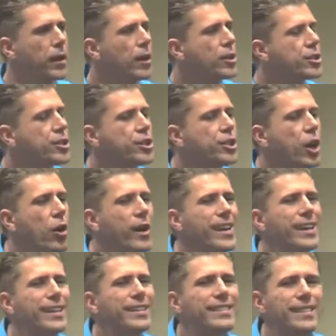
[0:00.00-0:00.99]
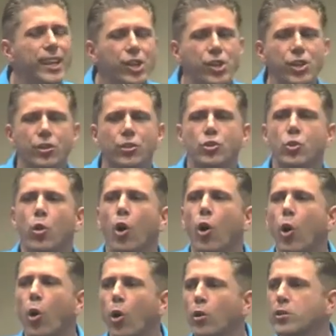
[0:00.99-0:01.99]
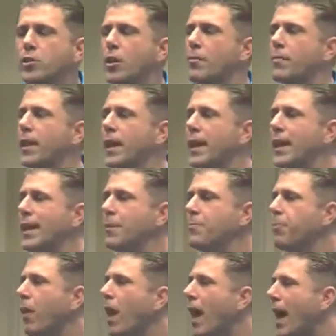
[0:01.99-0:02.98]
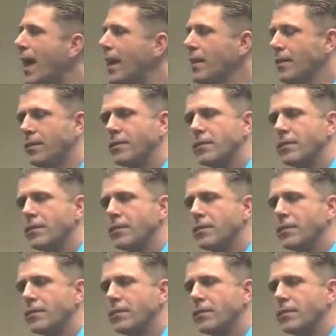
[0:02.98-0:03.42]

So, in addition to a wholesome eating plan,